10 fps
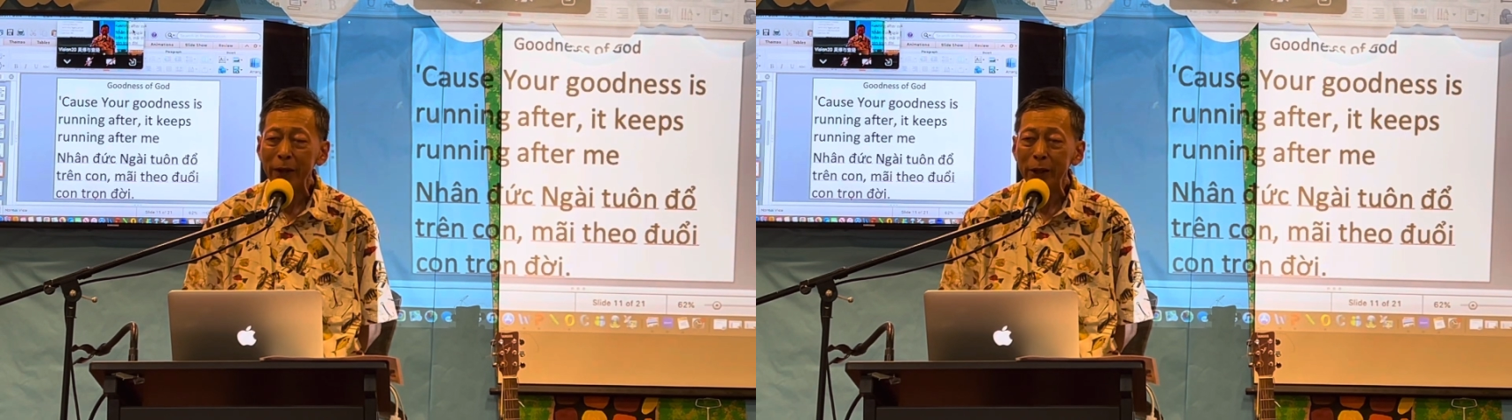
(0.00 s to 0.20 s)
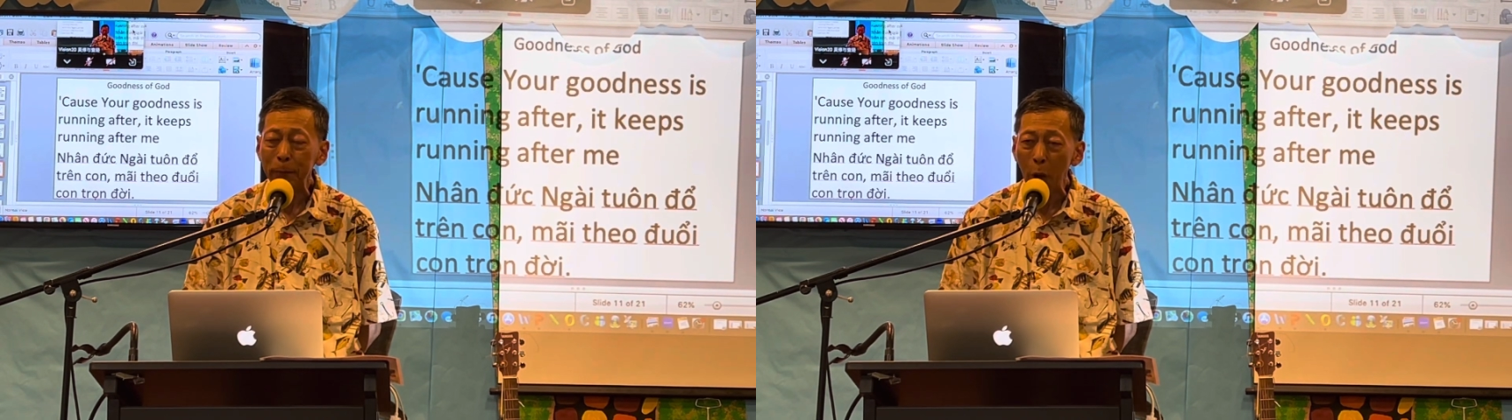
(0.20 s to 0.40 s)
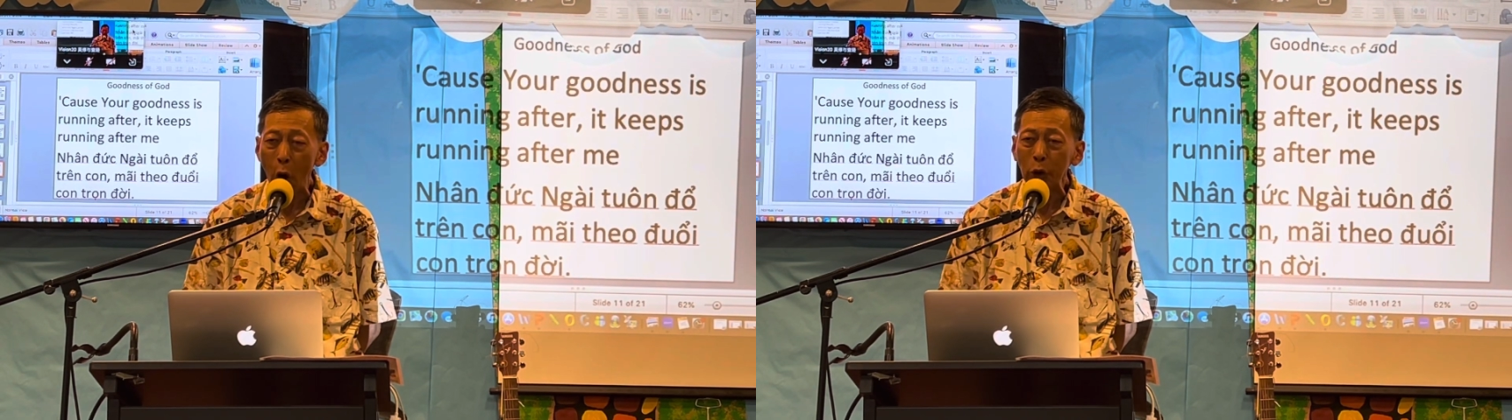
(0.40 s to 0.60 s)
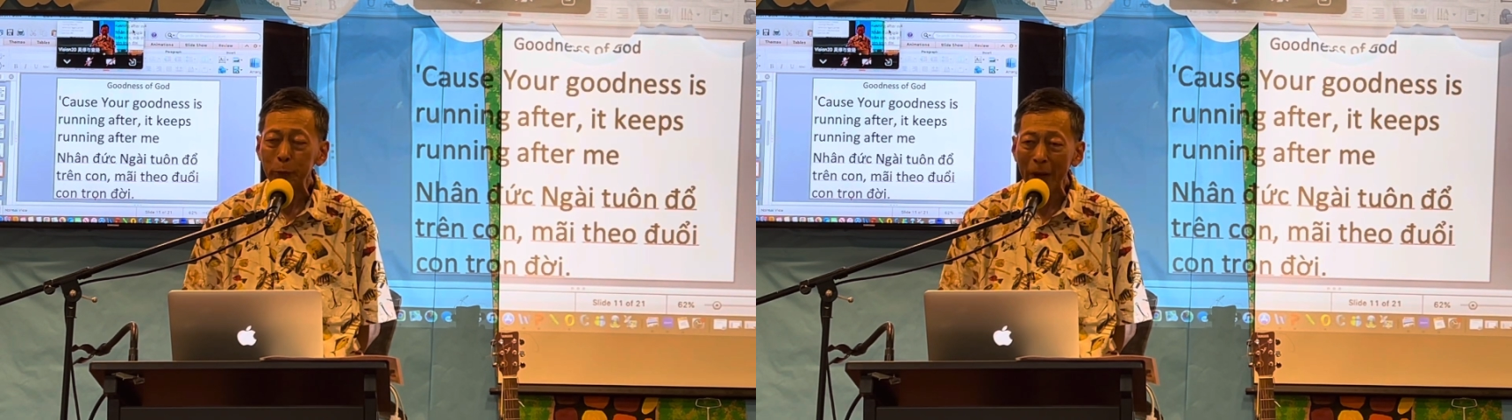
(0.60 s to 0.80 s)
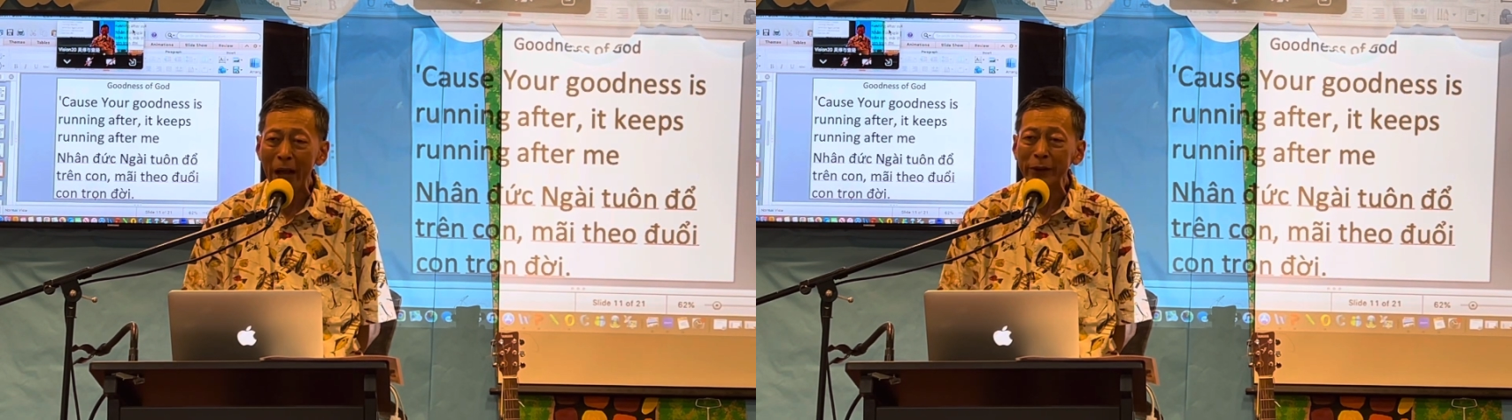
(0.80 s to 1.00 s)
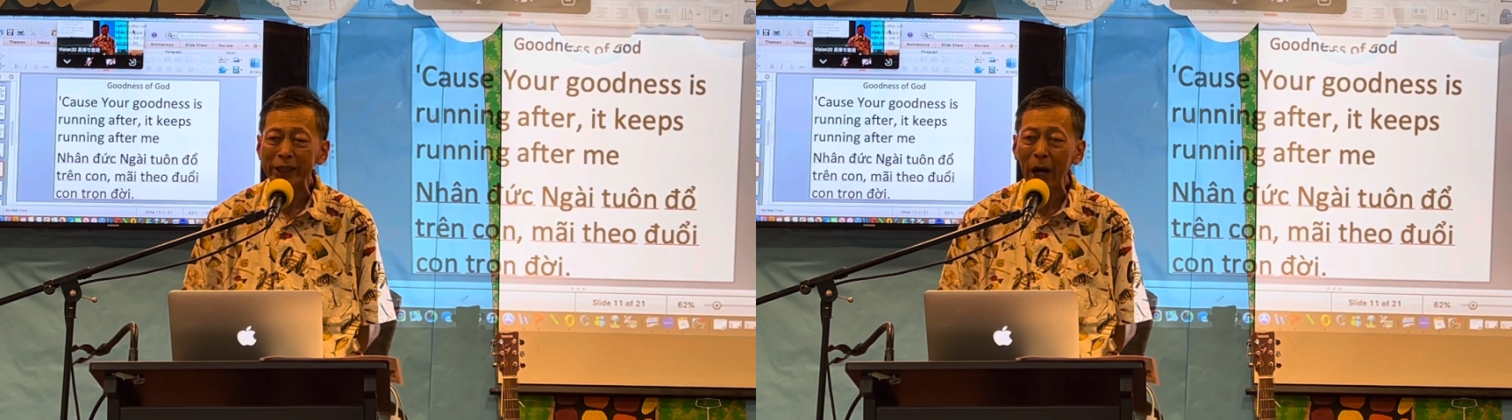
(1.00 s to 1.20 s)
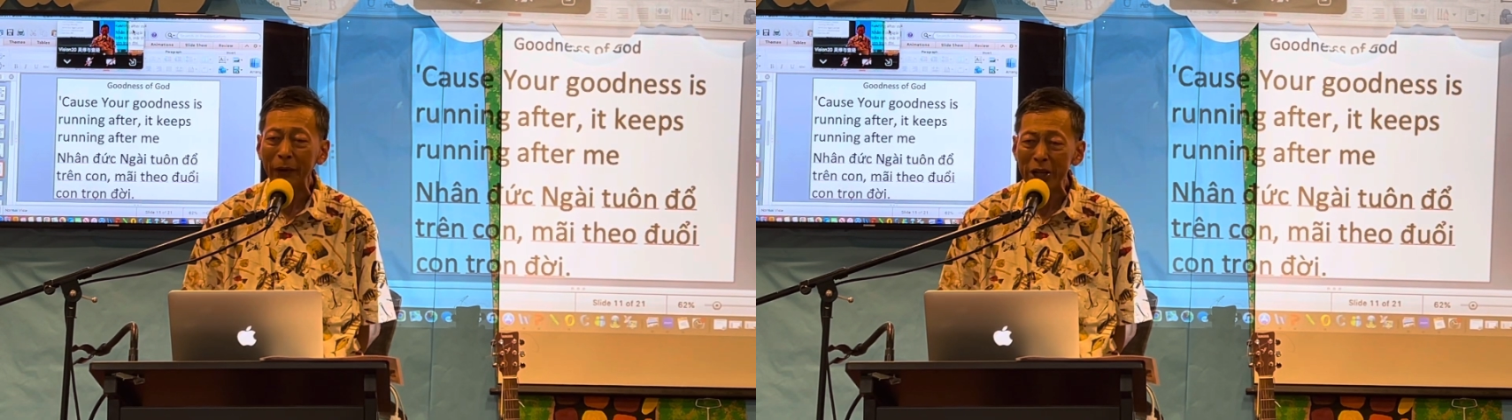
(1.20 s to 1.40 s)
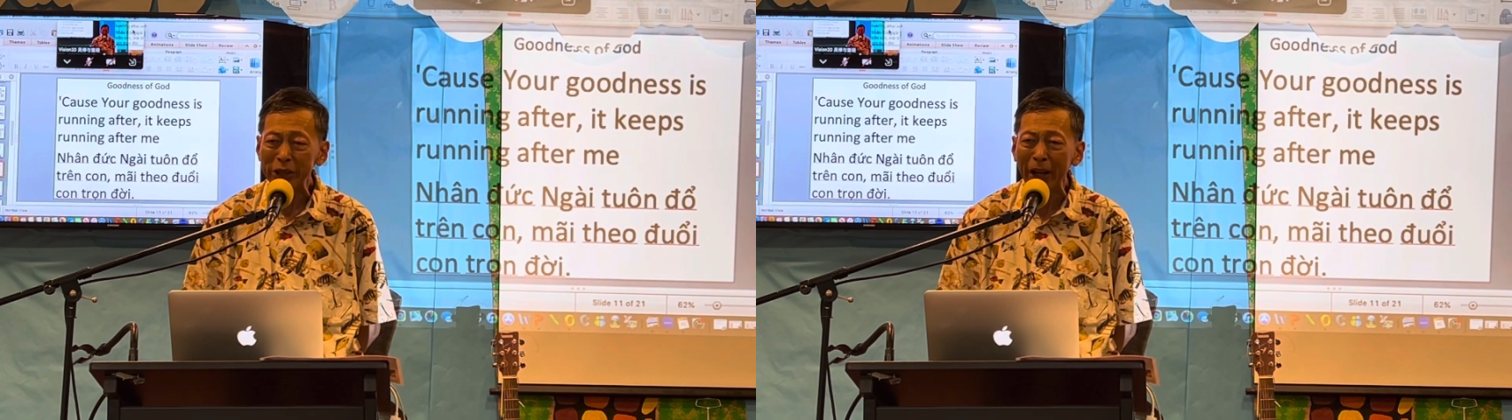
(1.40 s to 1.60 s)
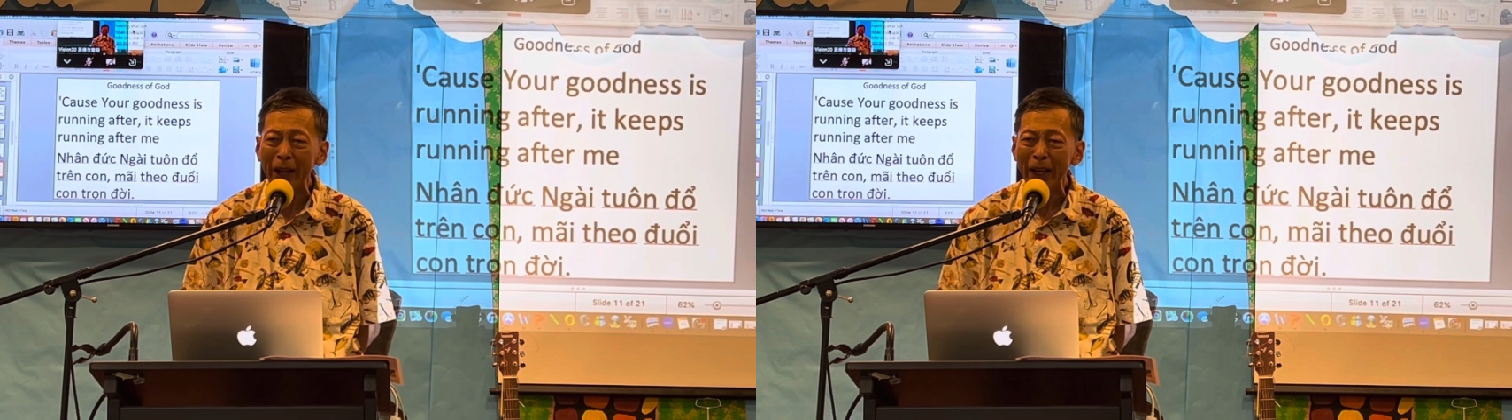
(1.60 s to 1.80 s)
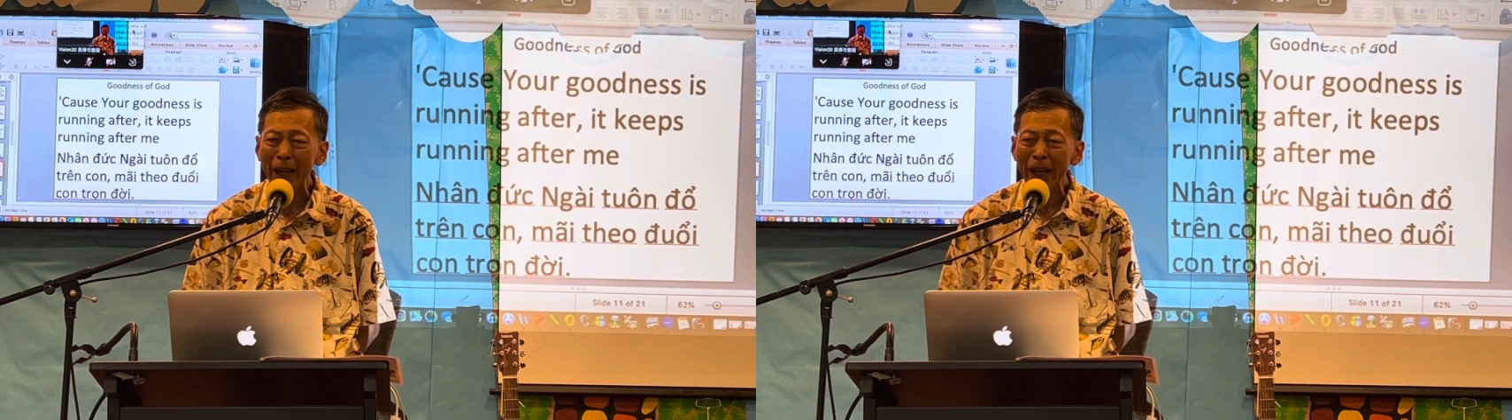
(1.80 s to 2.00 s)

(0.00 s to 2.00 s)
the Paul's plan of salvation.